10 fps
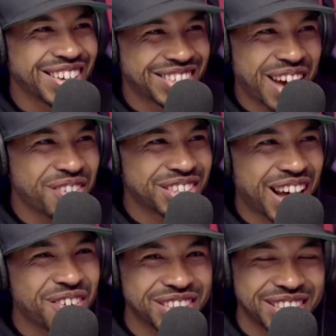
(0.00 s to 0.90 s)
You know what I'm saying?
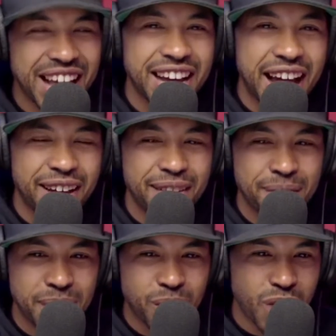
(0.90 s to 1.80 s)
I wasn't that guy
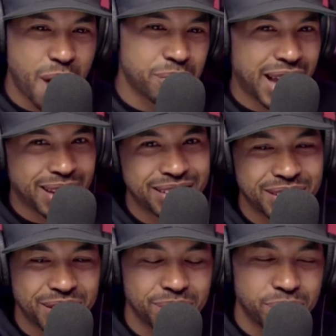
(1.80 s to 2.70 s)
right. Where I'm like, you
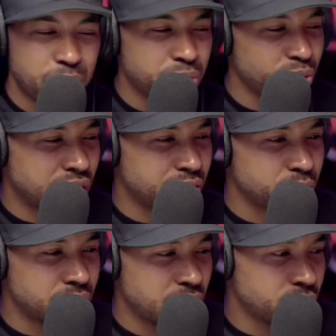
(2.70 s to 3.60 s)
know, bumping whatever.
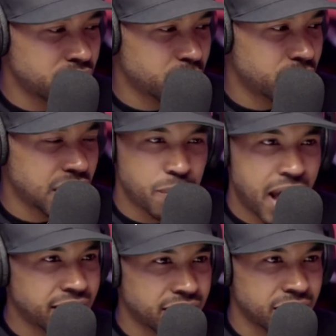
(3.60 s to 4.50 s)
It was just them
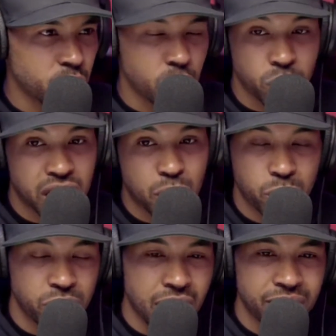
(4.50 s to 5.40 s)
asking, or it would come
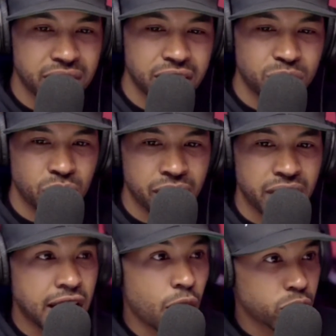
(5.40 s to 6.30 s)
up in conversation or whatever.
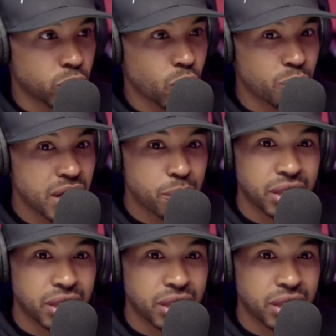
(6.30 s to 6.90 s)
And then I would show them.